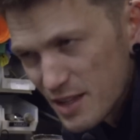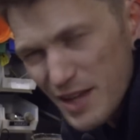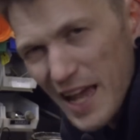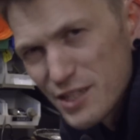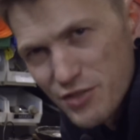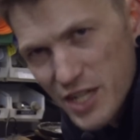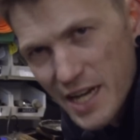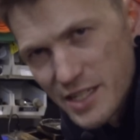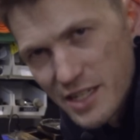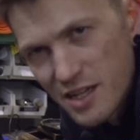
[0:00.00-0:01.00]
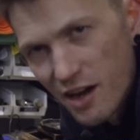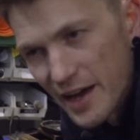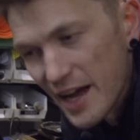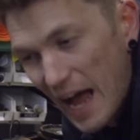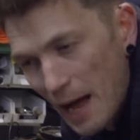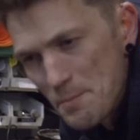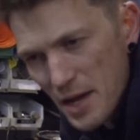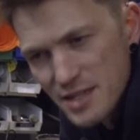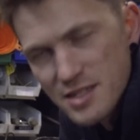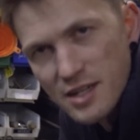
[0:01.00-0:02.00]
It's for changing a tyre at
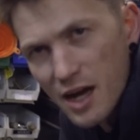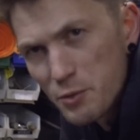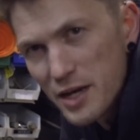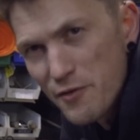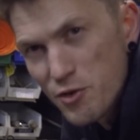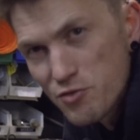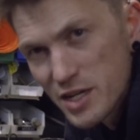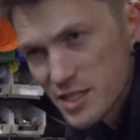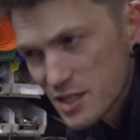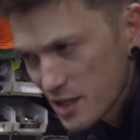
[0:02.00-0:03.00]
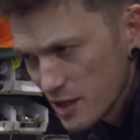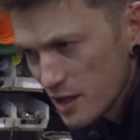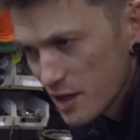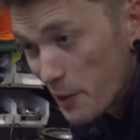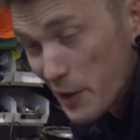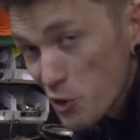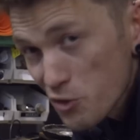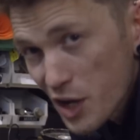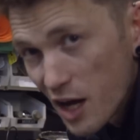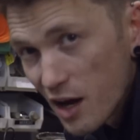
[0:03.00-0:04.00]
best. I would never risk going
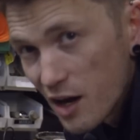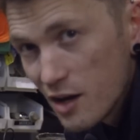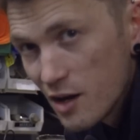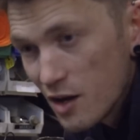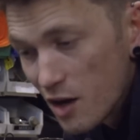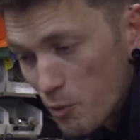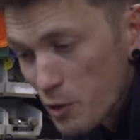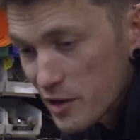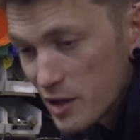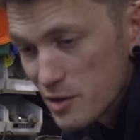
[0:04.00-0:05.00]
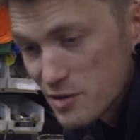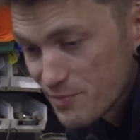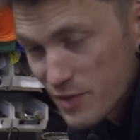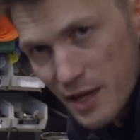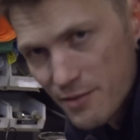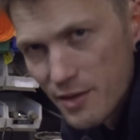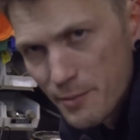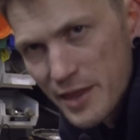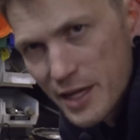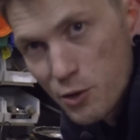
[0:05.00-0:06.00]
under a car on one of those. They
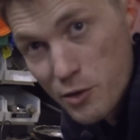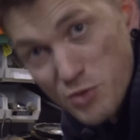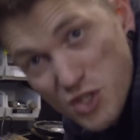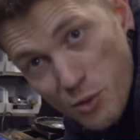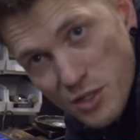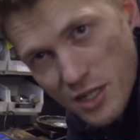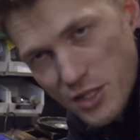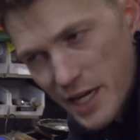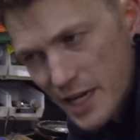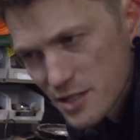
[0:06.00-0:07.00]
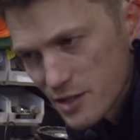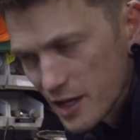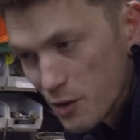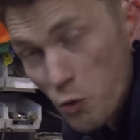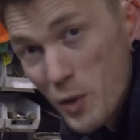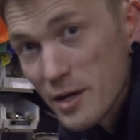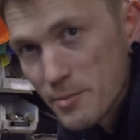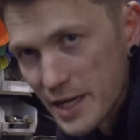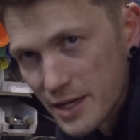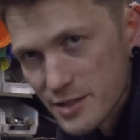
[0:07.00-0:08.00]
call them suicide jacks or
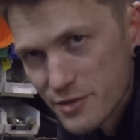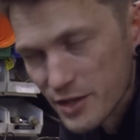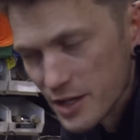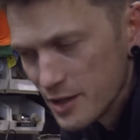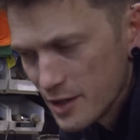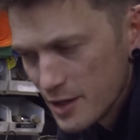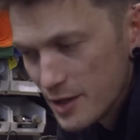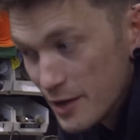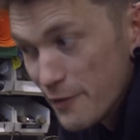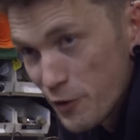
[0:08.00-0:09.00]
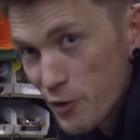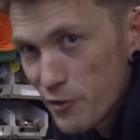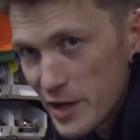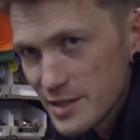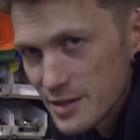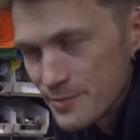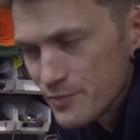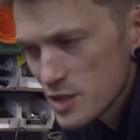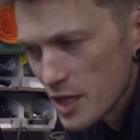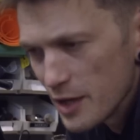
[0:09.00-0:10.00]
widowmakers for a reason.
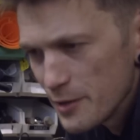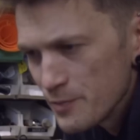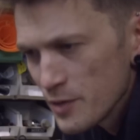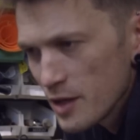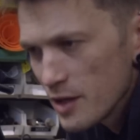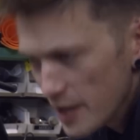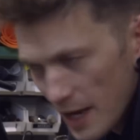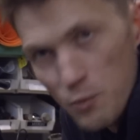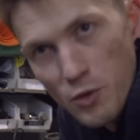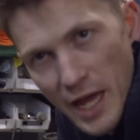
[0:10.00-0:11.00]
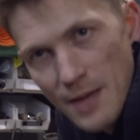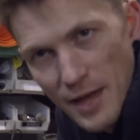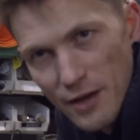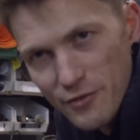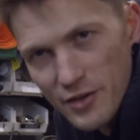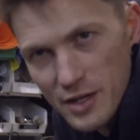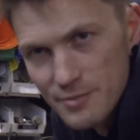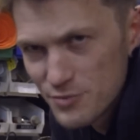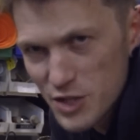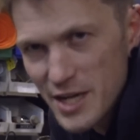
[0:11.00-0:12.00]
So yeah, we'll keep that for
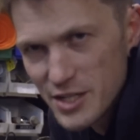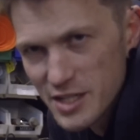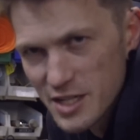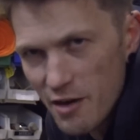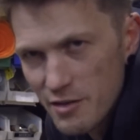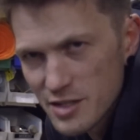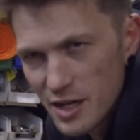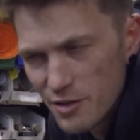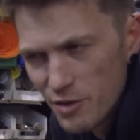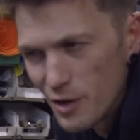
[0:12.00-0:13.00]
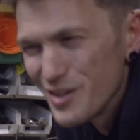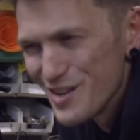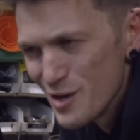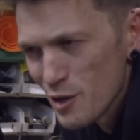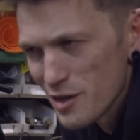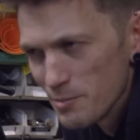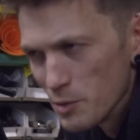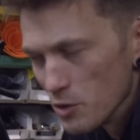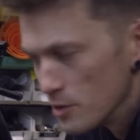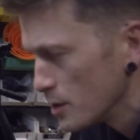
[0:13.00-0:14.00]
changing a tyre at the side of the road, nothing
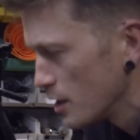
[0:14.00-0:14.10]
more.